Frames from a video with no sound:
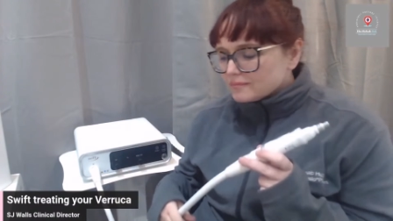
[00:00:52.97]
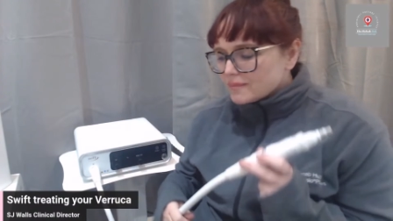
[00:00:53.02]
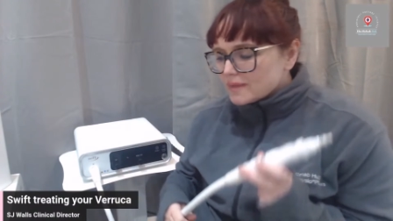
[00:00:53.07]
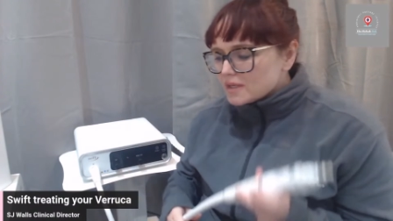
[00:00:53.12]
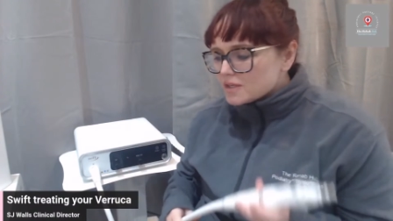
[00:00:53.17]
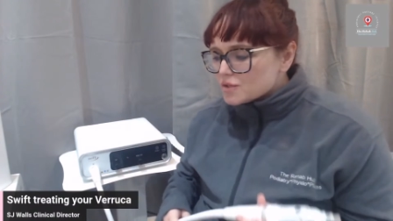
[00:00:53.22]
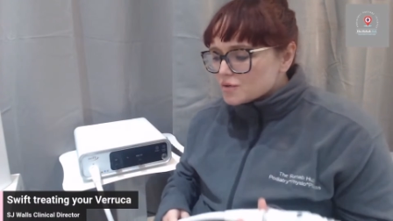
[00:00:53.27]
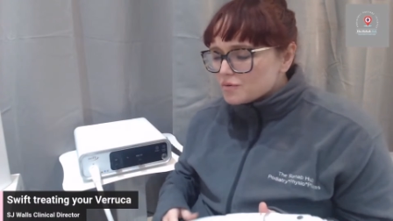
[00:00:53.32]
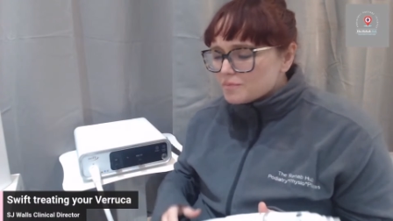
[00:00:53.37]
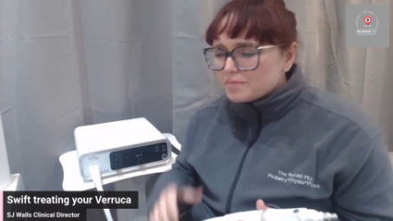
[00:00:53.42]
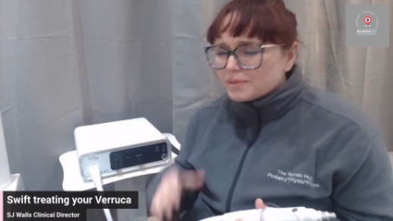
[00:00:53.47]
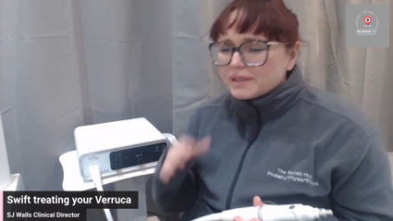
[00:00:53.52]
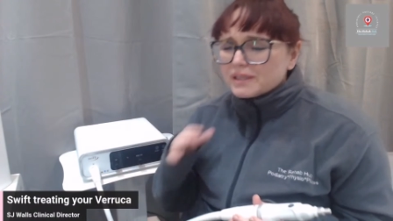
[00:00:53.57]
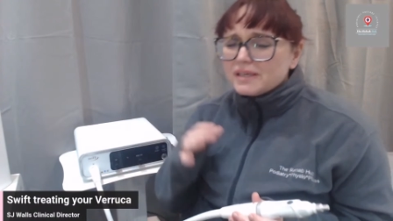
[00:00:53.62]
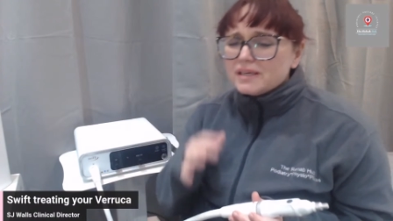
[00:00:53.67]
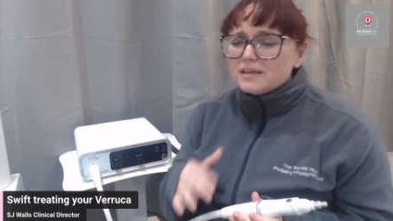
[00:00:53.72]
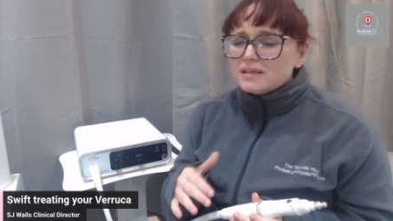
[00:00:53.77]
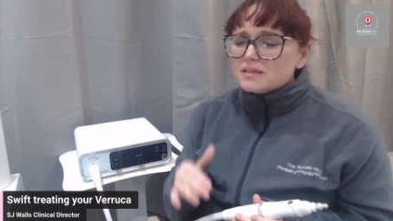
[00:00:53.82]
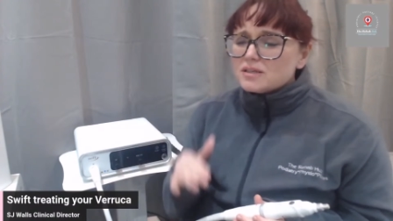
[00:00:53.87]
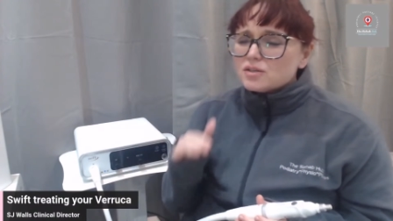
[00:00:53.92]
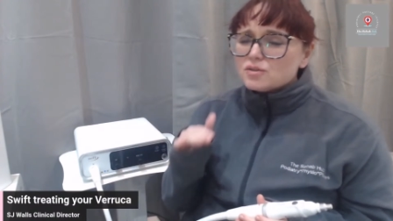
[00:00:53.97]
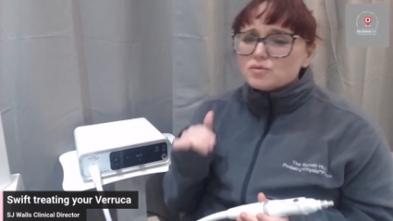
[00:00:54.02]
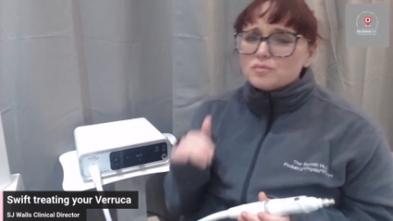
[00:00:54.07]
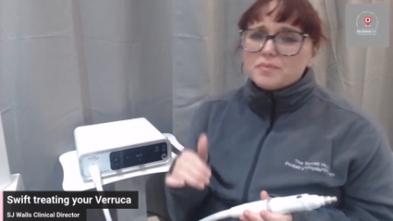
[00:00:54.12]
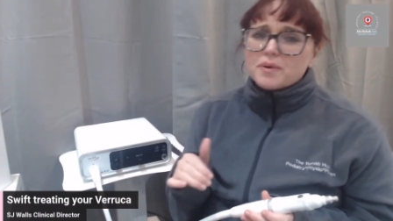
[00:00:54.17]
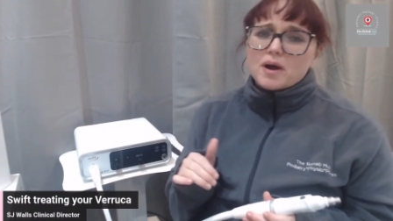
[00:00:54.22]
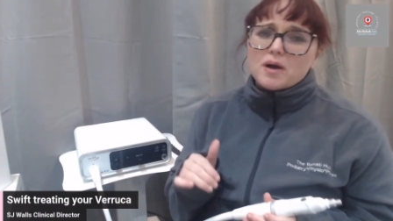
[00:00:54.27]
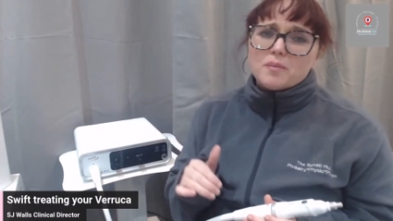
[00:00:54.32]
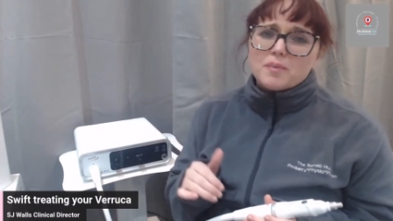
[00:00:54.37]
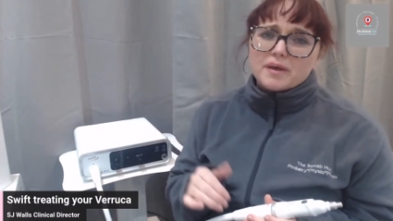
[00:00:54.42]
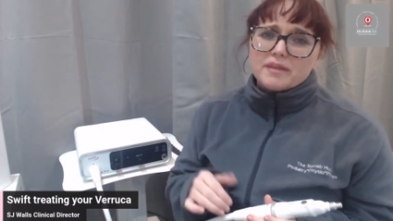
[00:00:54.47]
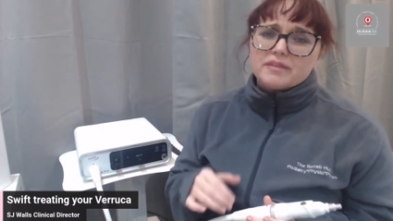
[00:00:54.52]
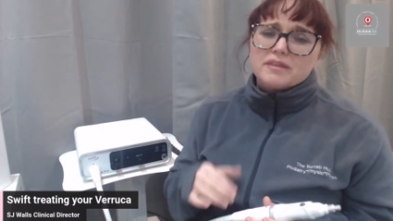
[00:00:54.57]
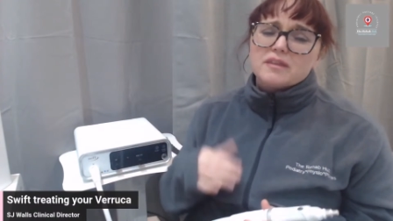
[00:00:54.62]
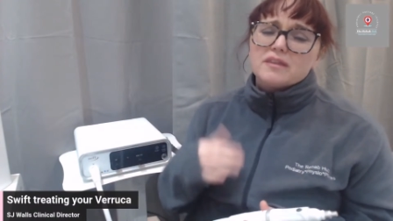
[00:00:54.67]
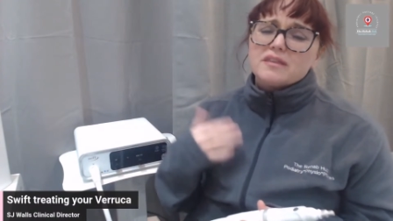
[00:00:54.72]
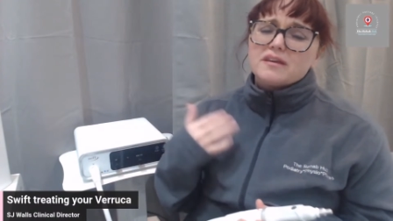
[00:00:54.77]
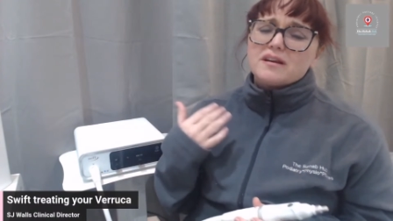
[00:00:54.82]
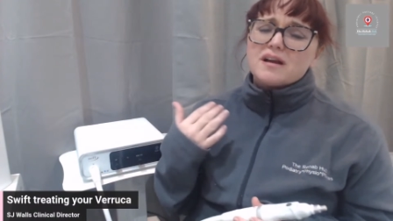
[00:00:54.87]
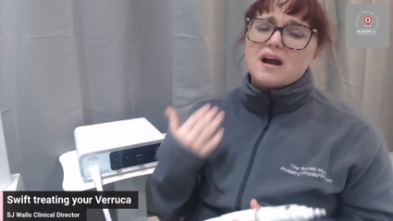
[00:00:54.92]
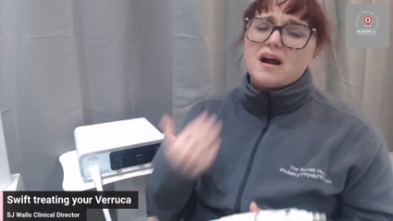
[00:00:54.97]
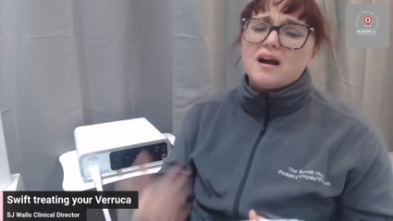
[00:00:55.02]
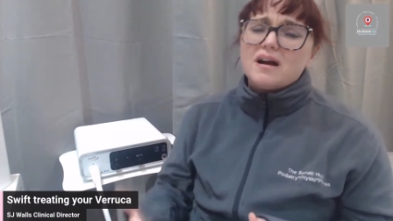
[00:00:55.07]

So please don't put up with it. There